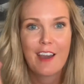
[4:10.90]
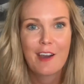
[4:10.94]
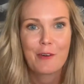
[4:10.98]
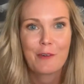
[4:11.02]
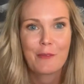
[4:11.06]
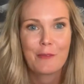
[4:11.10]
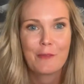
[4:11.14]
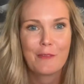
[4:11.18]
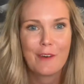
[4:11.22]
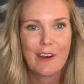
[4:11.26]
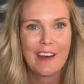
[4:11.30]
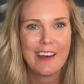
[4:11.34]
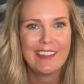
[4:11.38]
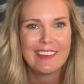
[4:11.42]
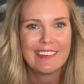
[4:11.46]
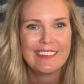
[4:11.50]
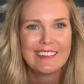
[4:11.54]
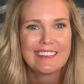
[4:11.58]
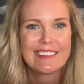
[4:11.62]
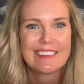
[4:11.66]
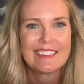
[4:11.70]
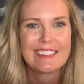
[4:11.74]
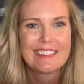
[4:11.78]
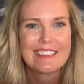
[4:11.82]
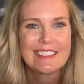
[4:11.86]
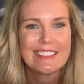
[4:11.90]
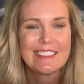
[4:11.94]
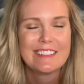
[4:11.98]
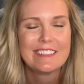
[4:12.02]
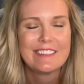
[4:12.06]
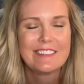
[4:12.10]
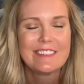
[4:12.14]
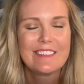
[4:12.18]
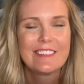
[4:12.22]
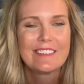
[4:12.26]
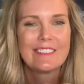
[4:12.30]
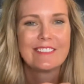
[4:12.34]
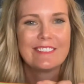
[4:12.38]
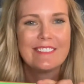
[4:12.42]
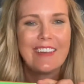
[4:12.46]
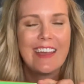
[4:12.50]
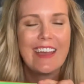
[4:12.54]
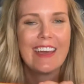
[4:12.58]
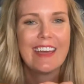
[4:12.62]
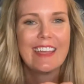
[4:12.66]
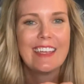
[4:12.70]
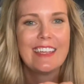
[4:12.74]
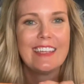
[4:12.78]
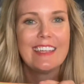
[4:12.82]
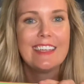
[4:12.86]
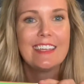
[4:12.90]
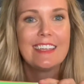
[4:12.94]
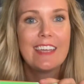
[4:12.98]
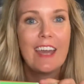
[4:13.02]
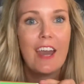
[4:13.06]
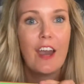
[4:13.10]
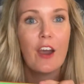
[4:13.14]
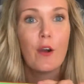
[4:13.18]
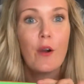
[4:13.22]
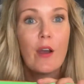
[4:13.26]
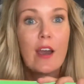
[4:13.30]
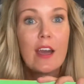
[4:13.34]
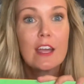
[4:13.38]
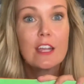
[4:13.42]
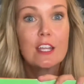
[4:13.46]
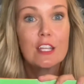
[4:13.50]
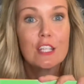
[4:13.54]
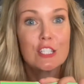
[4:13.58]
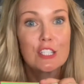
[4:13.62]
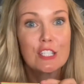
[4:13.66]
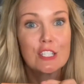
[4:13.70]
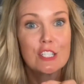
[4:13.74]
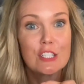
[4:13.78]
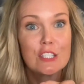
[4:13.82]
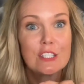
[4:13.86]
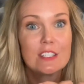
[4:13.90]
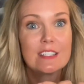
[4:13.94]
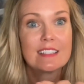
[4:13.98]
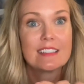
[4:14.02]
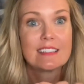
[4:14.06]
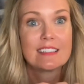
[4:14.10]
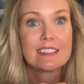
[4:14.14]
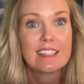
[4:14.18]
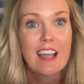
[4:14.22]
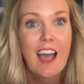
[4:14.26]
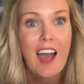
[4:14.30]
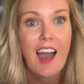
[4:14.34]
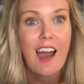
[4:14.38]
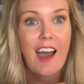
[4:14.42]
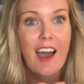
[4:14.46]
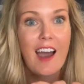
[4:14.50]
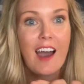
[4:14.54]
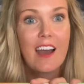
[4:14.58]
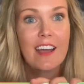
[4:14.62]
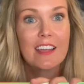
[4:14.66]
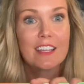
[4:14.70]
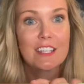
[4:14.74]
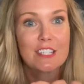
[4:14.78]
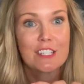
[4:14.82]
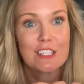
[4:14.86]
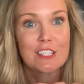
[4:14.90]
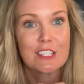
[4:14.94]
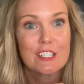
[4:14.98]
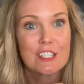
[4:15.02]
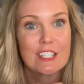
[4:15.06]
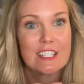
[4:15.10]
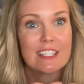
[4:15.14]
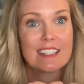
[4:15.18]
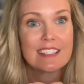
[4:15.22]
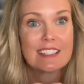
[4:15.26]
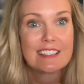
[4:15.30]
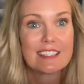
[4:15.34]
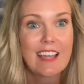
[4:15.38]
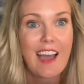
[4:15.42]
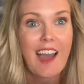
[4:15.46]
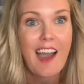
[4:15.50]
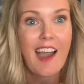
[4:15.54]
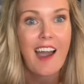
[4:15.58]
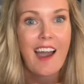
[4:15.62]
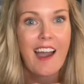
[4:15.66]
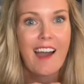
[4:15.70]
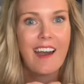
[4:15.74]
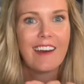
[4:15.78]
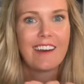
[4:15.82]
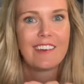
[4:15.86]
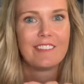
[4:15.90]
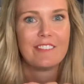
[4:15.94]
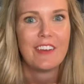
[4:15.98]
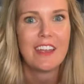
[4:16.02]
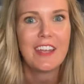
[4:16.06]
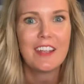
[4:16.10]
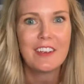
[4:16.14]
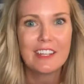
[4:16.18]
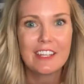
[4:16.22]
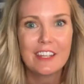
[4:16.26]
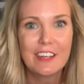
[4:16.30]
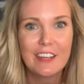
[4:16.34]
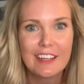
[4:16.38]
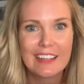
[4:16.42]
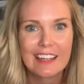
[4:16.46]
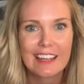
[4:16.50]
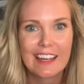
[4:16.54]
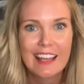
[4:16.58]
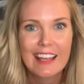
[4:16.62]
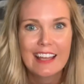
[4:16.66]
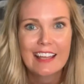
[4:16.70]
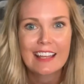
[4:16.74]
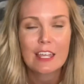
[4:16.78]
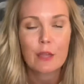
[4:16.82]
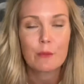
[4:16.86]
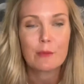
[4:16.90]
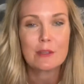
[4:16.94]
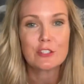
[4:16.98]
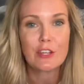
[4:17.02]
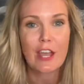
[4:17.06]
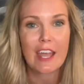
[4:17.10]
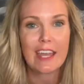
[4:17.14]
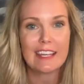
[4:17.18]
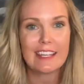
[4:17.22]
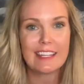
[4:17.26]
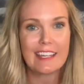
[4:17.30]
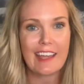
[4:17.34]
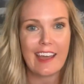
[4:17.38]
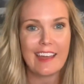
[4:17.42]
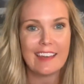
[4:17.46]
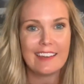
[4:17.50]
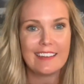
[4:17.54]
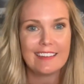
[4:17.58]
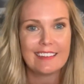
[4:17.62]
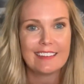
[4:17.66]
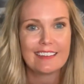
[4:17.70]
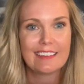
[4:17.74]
1, 2, ready, go. Shh, ta, shh, ta. Very good. Can we try it again?